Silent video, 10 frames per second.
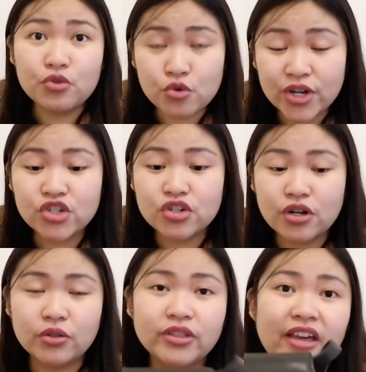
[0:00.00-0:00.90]
trench
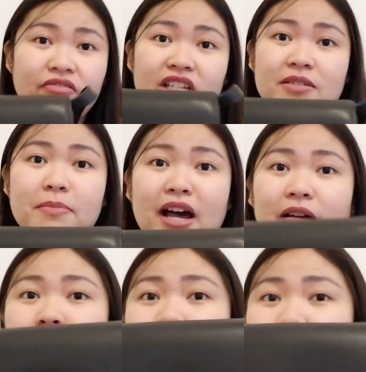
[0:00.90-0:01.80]
coat. And this
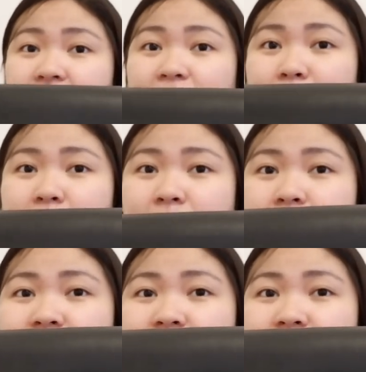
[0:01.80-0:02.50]
bag put them